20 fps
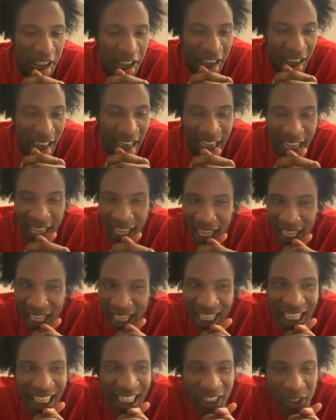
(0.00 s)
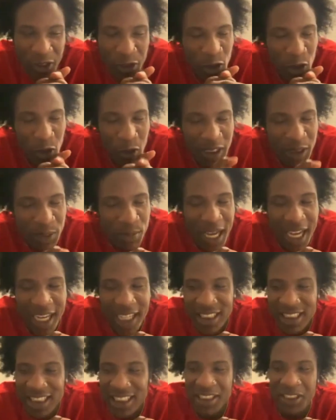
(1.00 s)
like he can control his
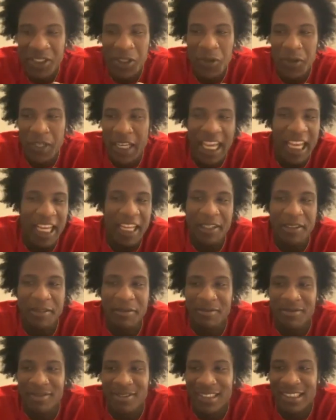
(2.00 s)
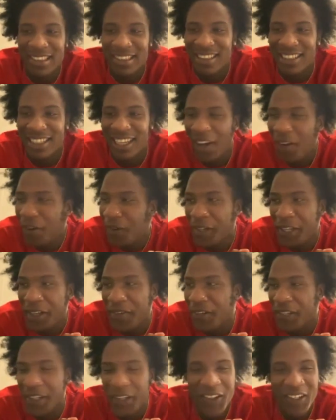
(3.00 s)
body. Just don't let him. I don't
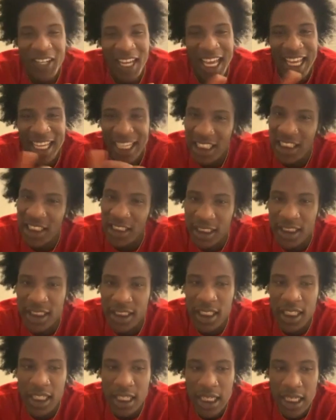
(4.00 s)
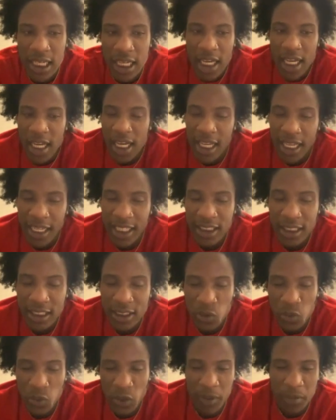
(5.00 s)
even know. Like he just
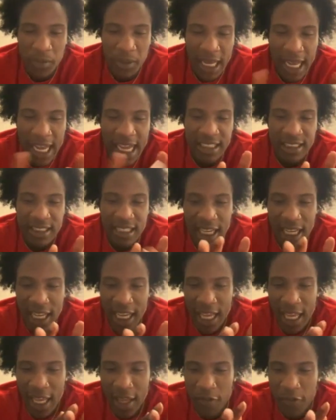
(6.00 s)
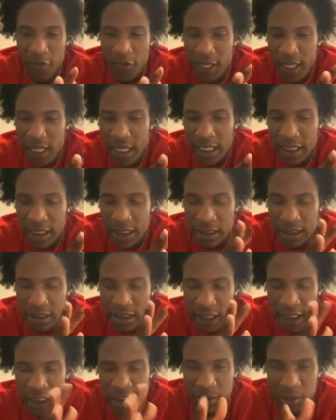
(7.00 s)
one of them guys that if he can
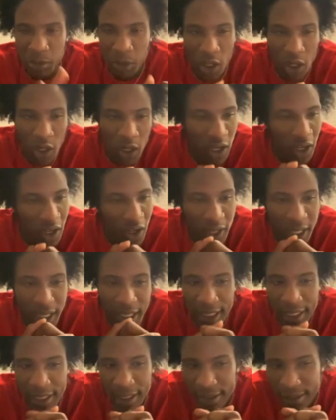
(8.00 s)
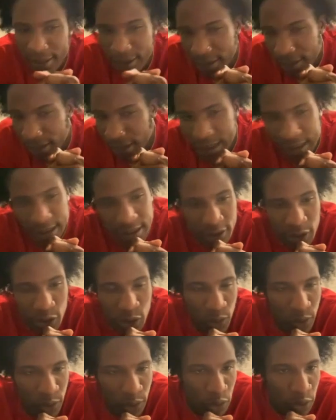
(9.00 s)
judge a ball, he can
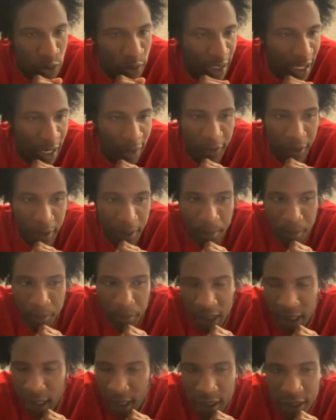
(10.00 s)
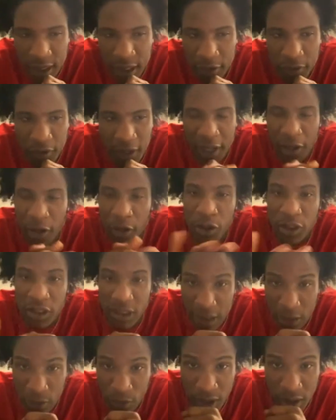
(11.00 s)
you cover him good enough. I know you
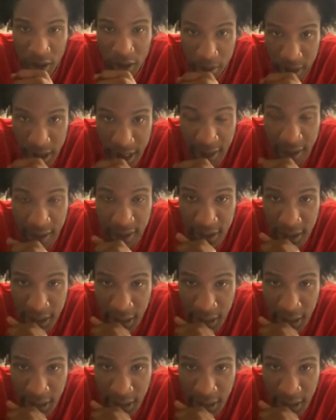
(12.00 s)
seen one of them catches